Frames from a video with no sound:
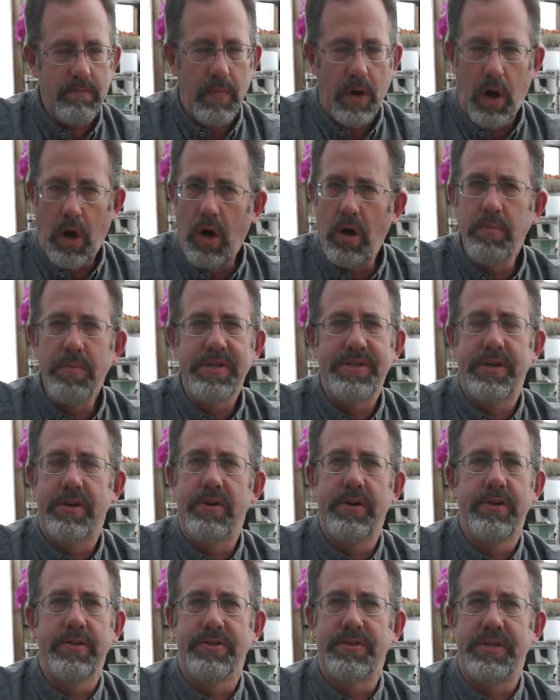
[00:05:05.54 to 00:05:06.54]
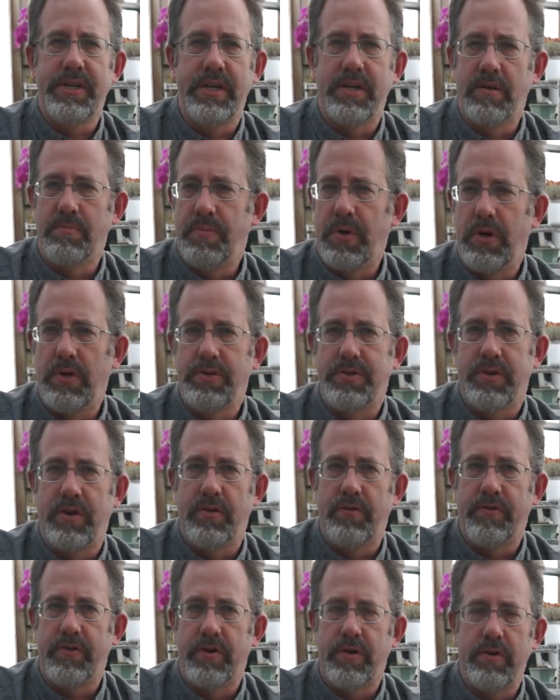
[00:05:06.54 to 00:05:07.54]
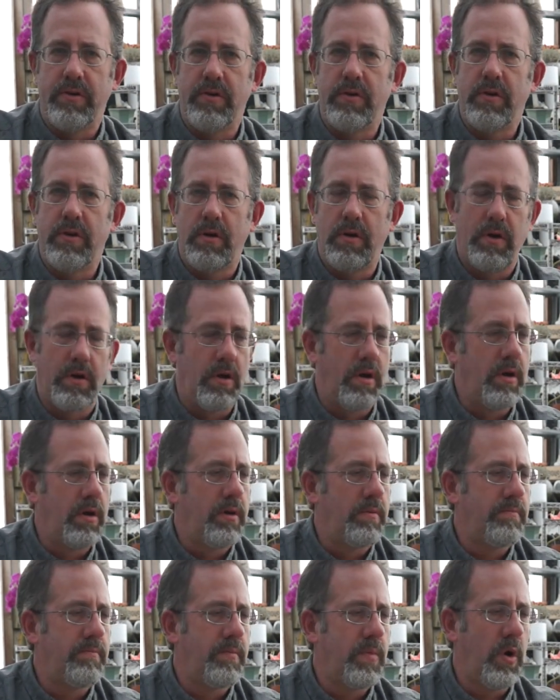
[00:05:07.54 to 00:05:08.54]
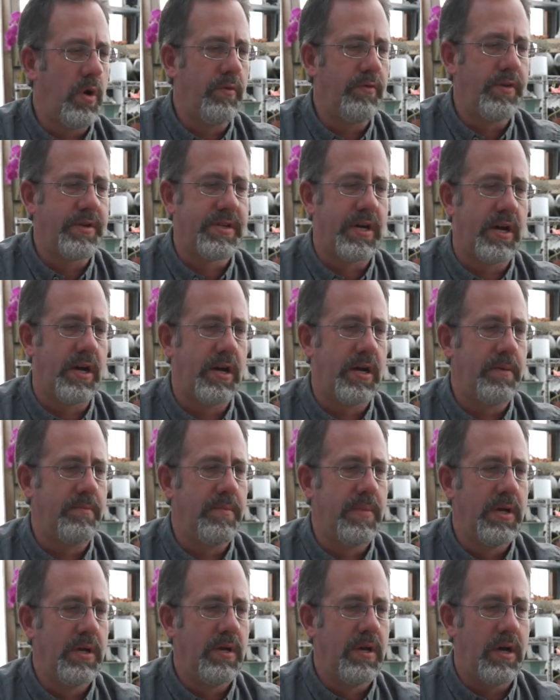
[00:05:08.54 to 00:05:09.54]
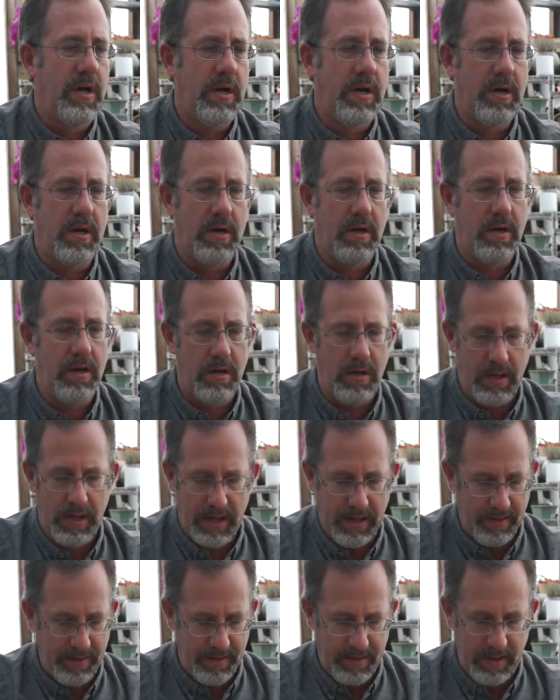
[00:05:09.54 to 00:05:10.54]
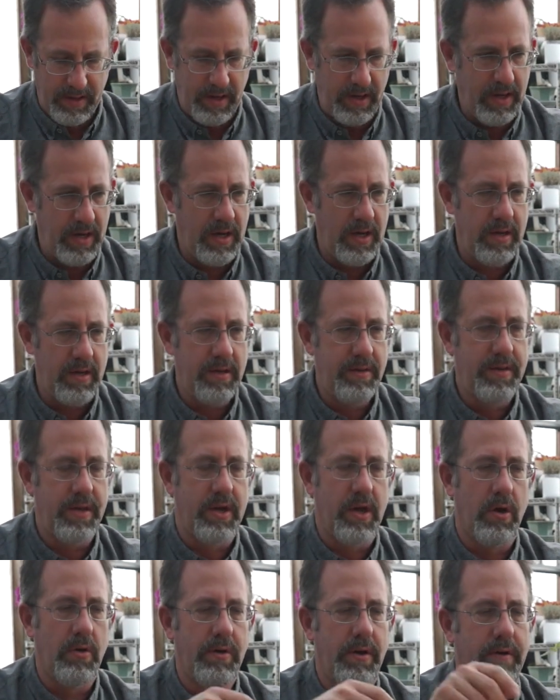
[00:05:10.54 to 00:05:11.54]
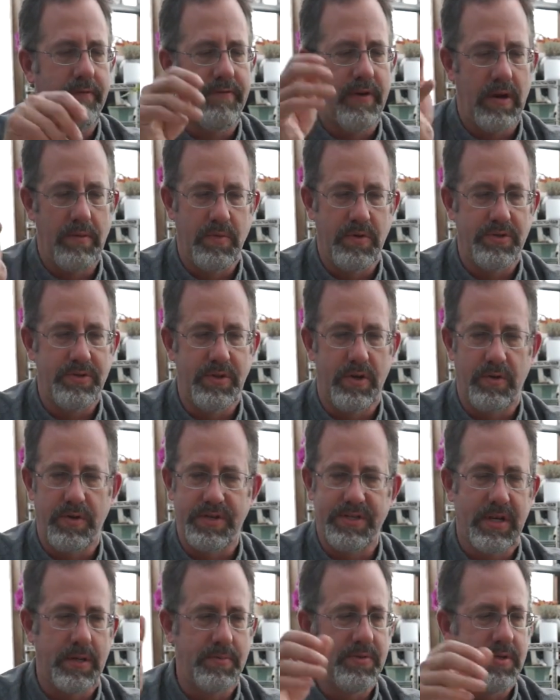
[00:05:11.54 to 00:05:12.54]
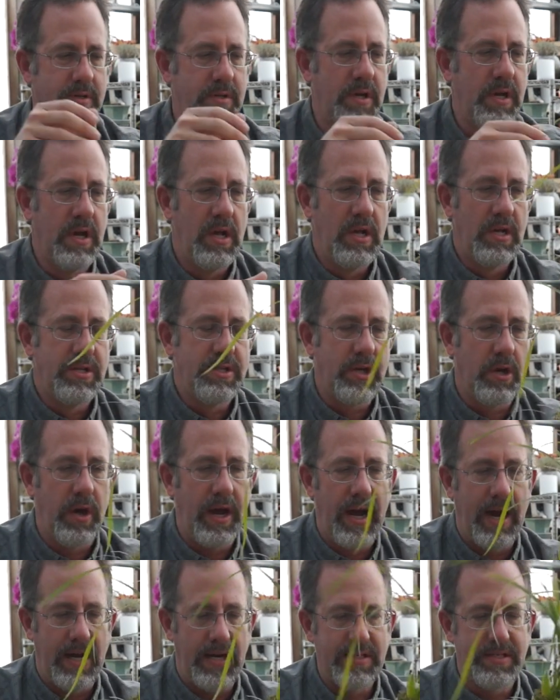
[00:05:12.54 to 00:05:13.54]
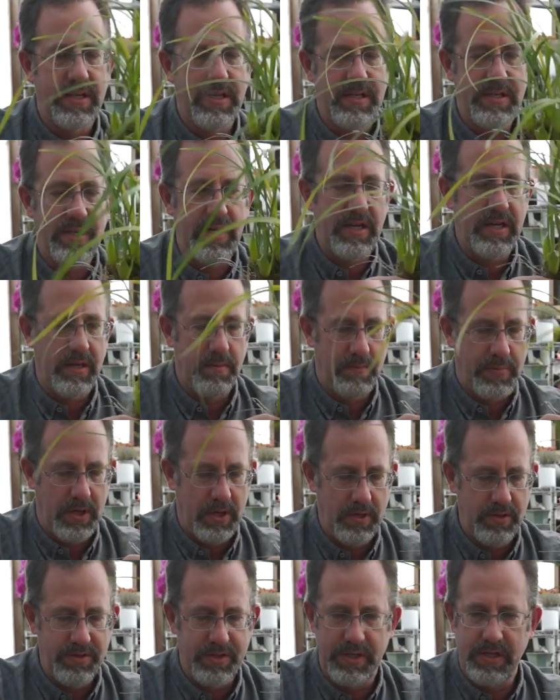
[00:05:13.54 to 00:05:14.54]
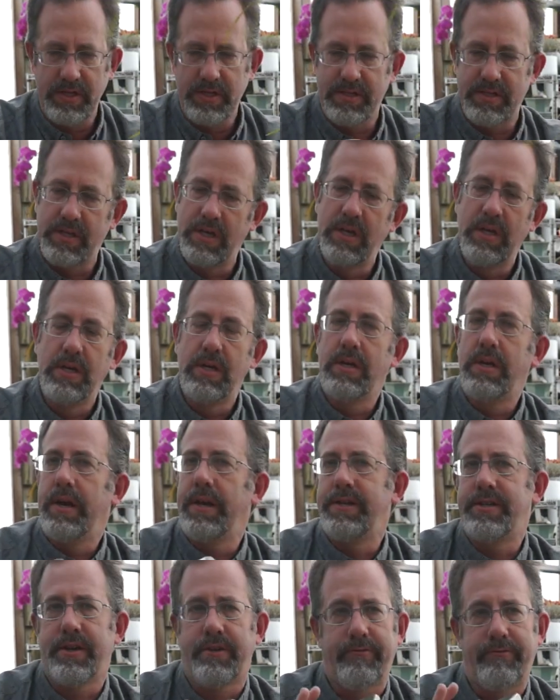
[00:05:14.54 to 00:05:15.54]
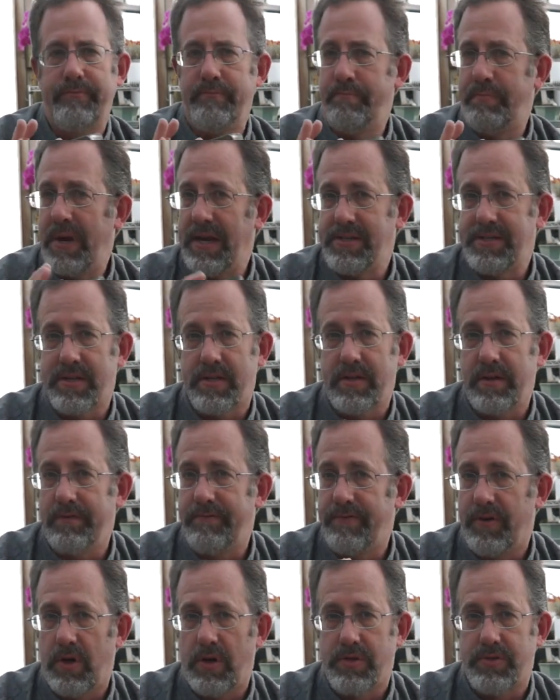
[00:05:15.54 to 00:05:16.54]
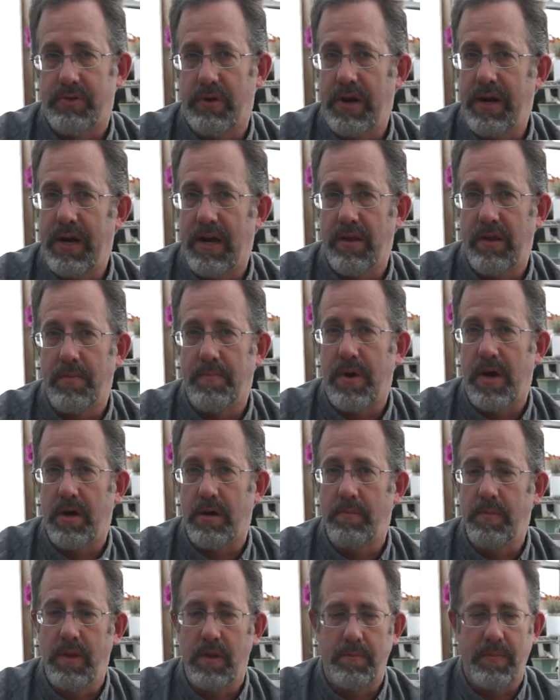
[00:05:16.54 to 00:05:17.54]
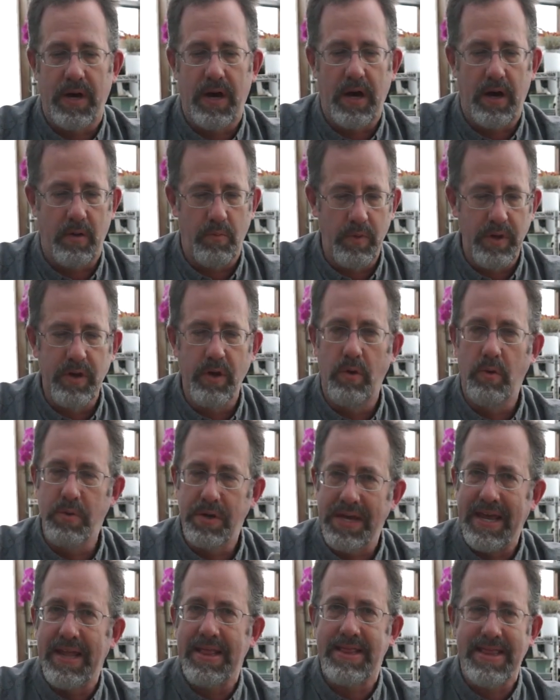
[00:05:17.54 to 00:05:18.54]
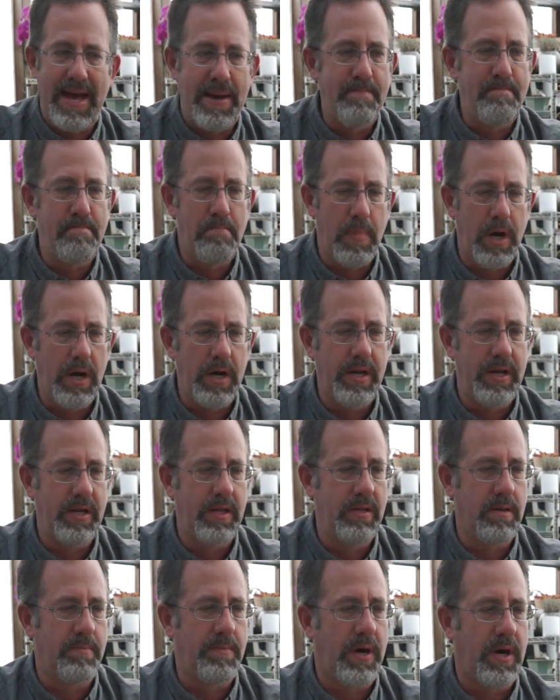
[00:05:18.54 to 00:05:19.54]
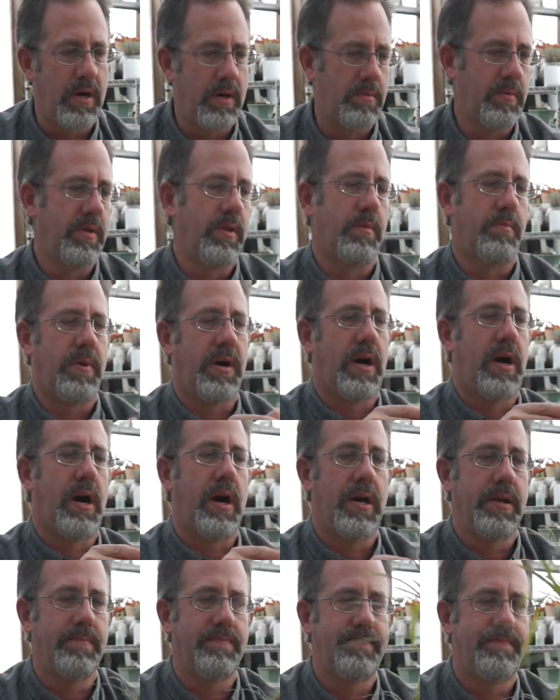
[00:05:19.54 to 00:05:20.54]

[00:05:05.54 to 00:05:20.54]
all materials decompose over time, and the coconut fiber is no exception. So as it decomposes, it just basically falls right out of the bottom of the pot. We don't get that mud in the bottom of the pot.